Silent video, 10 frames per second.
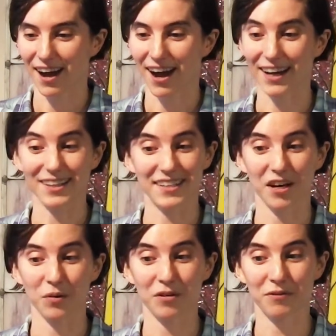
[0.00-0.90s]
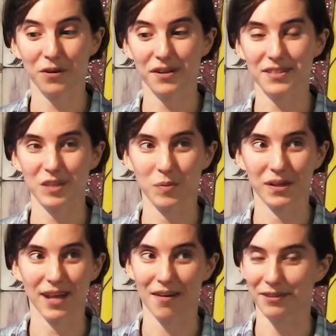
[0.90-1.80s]
I can tell when a forest has
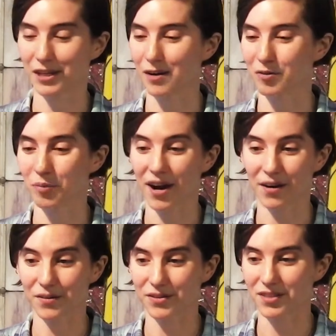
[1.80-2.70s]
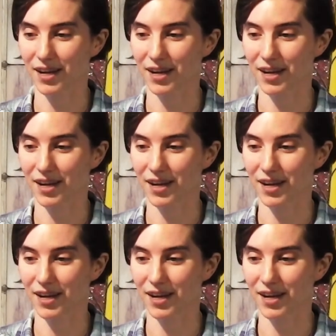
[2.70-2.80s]
been heavily overbrowsed,